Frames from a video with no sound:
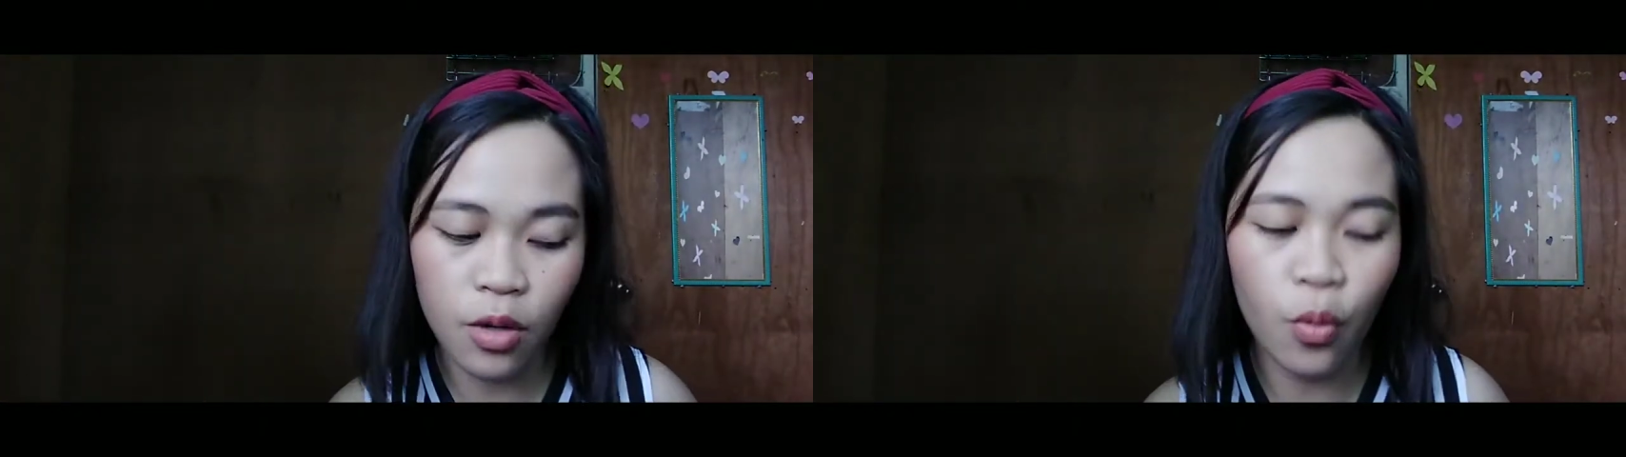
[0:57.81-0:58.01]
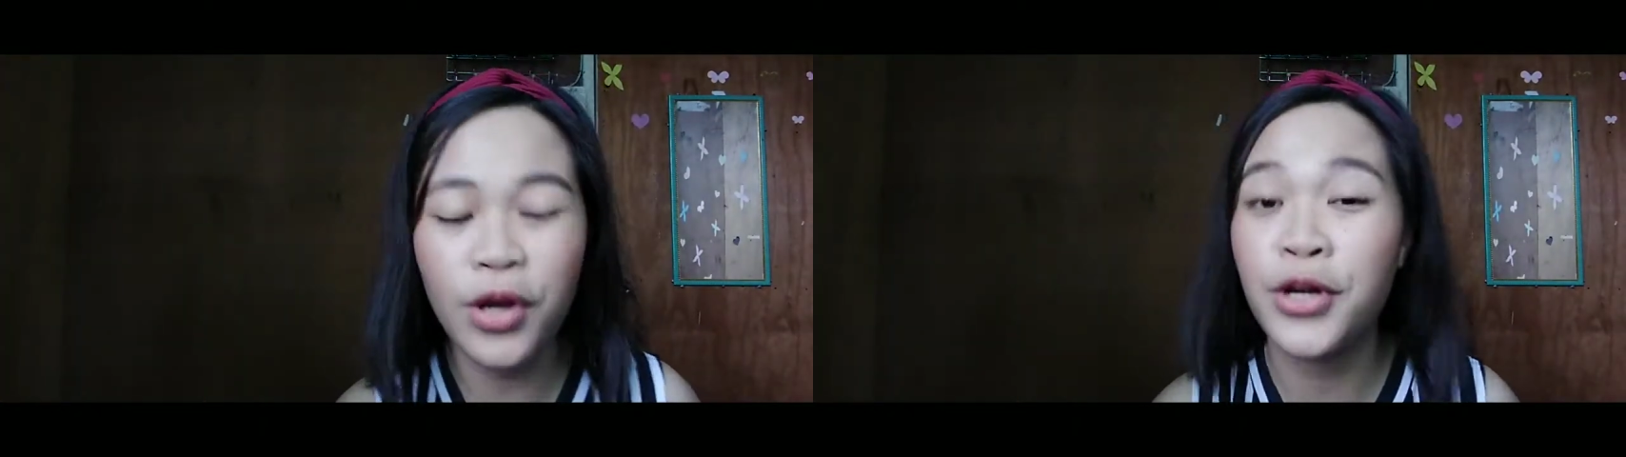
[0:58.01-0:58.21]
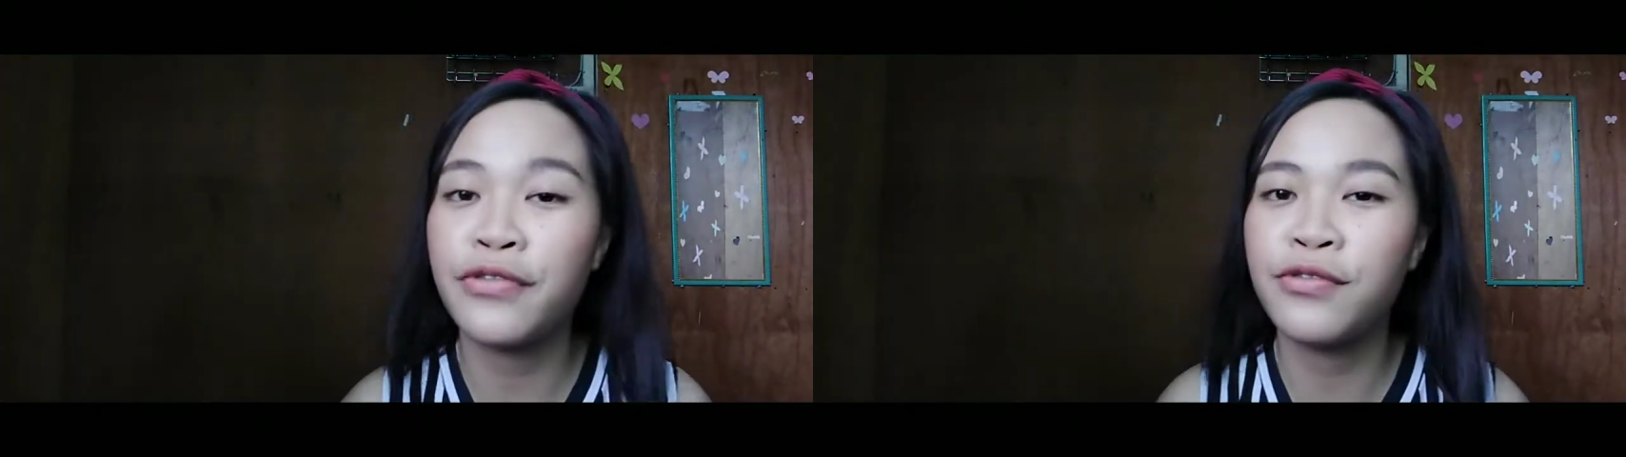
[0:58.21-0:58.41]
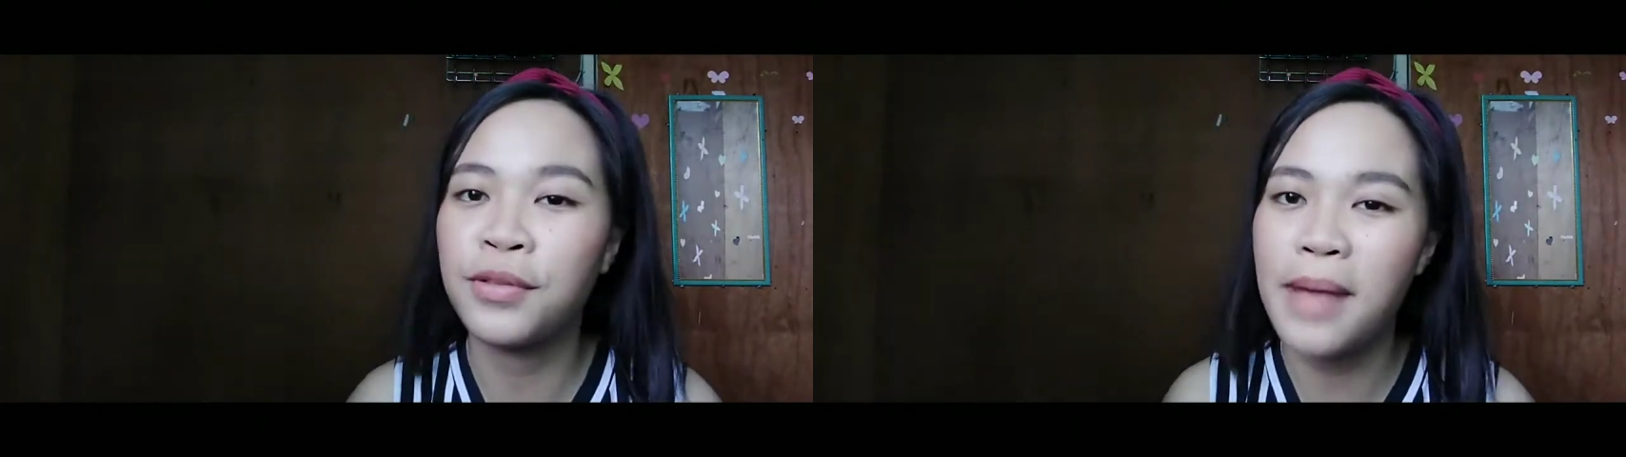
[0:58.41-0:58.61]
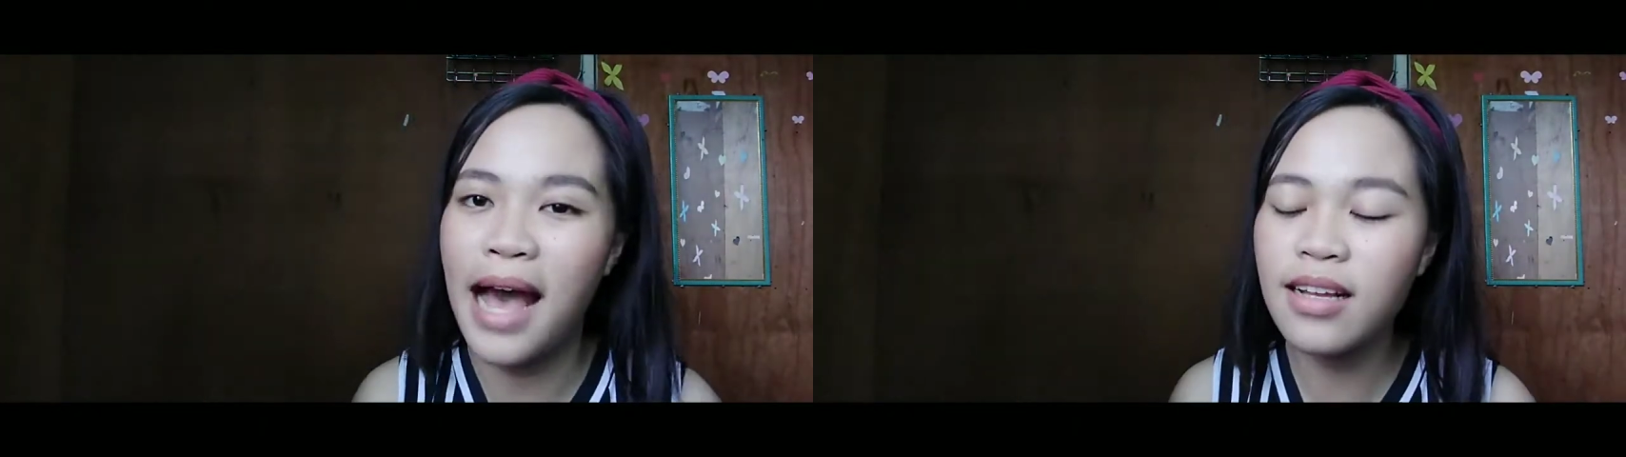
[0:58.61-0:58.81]
wonderful
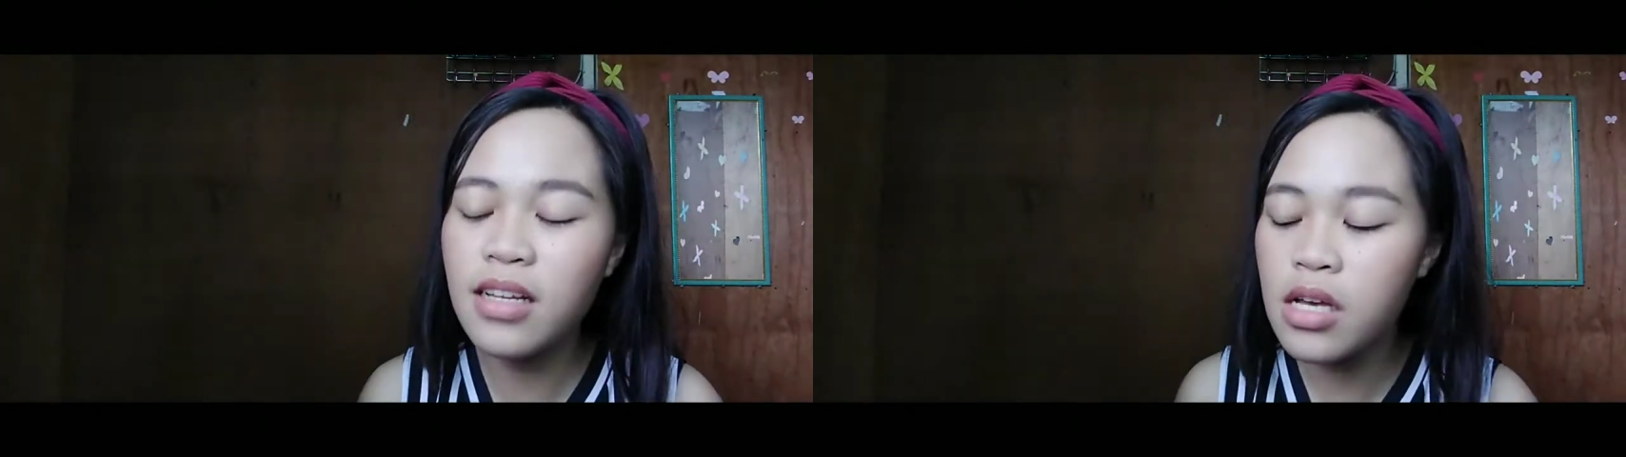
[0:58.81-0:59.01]
bag.